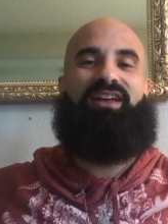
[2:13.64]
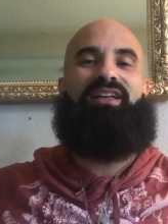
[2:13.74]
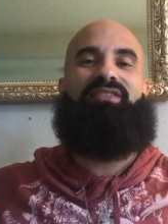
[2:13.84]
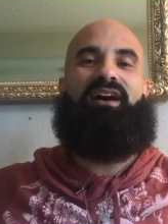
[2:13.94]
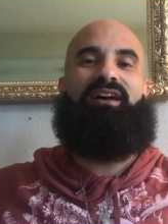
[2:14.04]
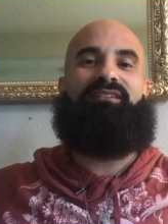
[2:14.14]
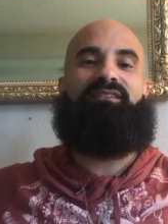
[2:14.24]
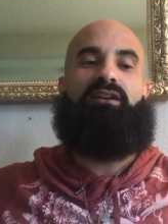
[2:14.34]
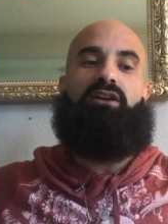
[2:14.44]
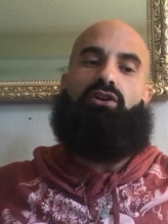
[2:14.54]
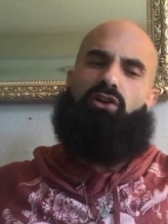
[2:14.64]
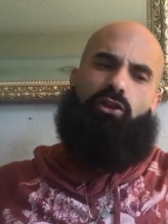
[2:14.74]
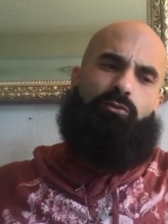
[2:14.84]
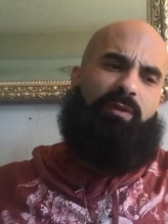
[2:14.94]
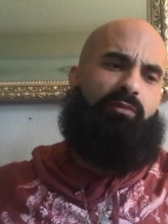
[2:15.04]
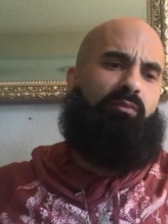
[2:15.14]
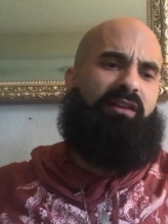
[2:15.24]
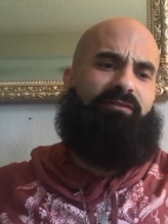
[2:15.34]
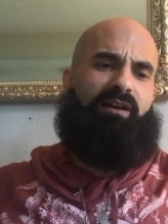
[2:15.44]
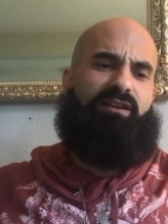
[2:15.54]
that other people
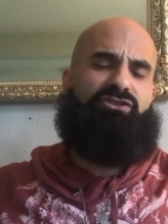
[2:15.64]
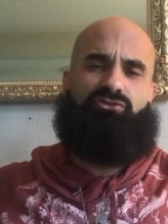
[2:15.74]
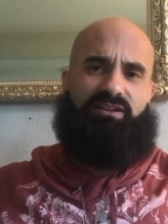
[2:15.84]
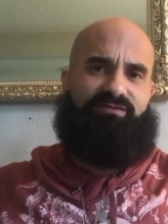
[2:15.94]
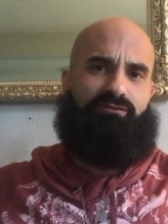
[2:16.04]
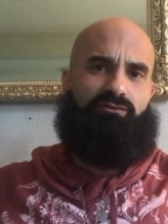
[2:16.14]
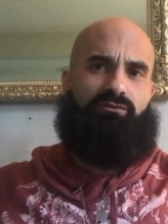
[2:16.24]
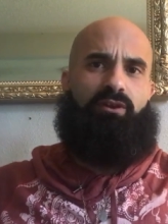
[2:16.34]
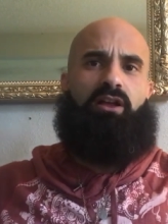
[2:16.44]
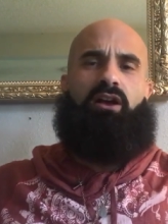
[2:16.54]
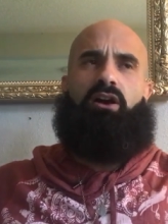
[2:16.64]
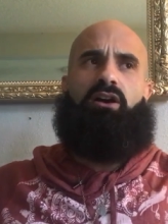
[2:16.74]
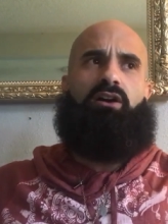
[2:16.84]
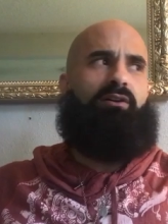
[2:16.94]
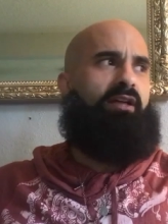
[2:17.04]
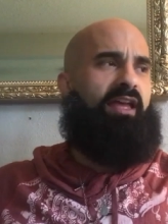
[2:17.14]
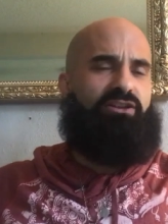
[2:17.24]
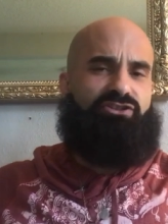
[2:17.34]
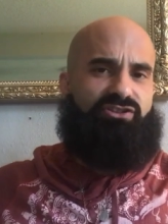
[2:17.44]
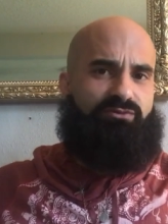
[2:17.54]
might find stressful, uh,
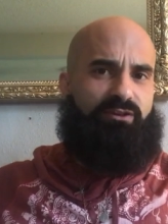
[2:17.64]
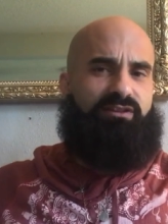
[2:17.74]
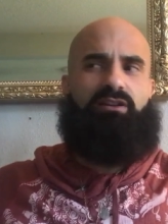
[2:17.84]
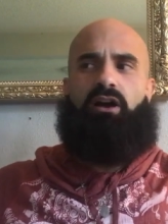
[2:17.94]
anxious-ridden.